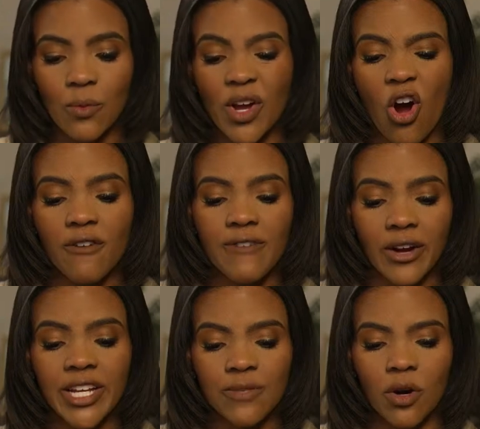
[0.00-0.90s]
And we are a
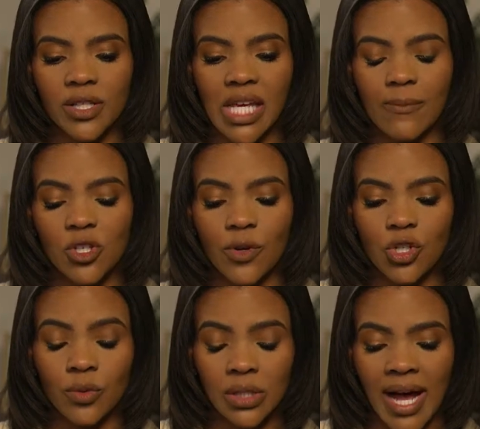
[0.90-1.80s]
very small team, so we
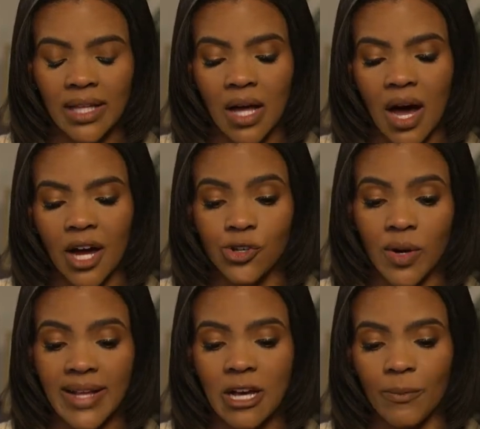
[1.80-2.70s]
do rely a lot on you
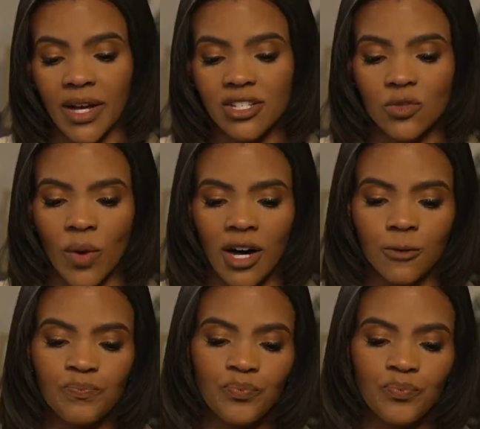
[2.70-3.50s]
guys helping us as well.